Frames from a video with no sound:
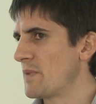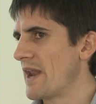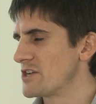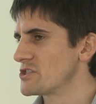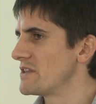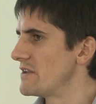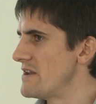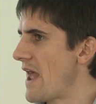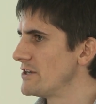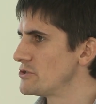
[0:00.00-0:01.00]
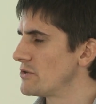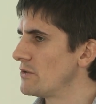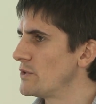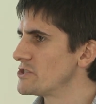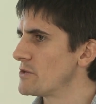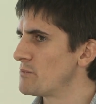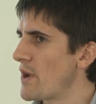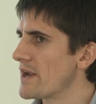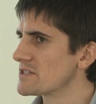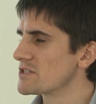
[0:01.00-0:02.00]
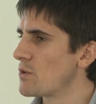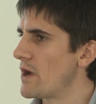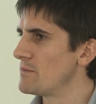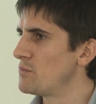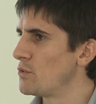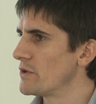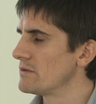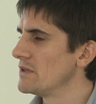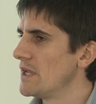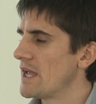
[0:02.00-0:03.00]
but actually the nature in which it breaks is quite important.